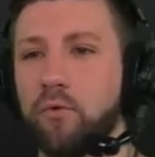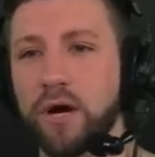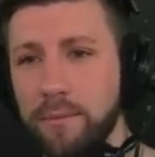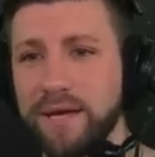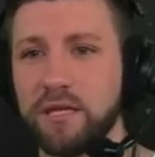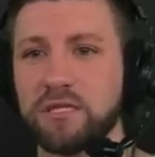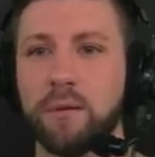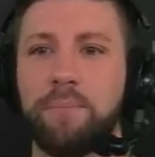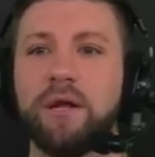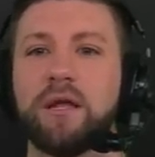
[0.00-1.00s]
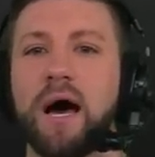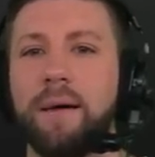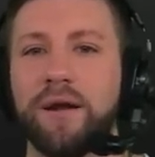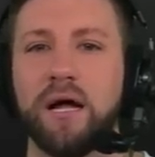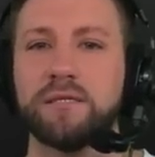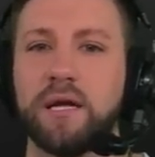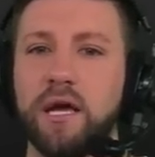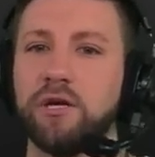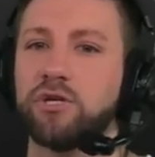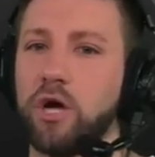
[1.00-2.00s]
We're going to make this the pin comment on
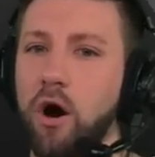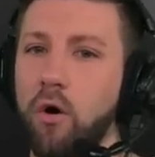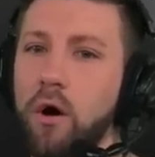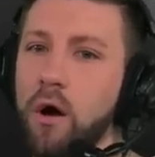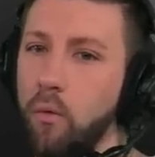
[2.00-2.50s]
today's show.